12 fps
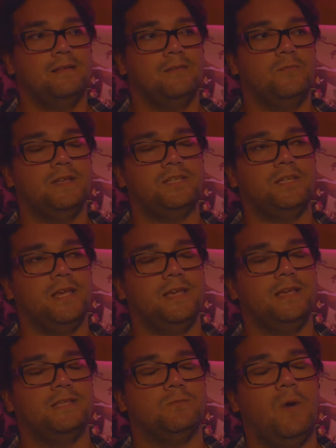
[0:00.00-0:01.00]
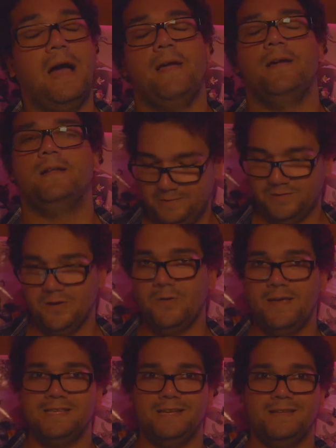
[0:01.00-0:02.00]
which is wired. So
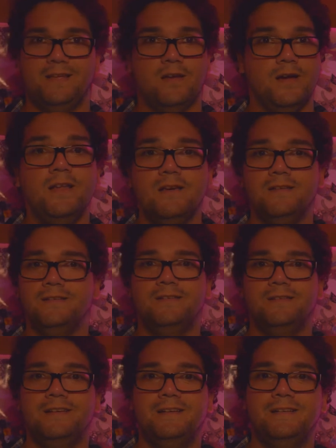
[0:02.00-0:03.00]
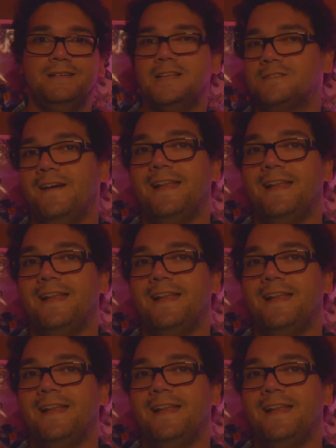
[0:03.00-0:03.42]
is it good? Let's find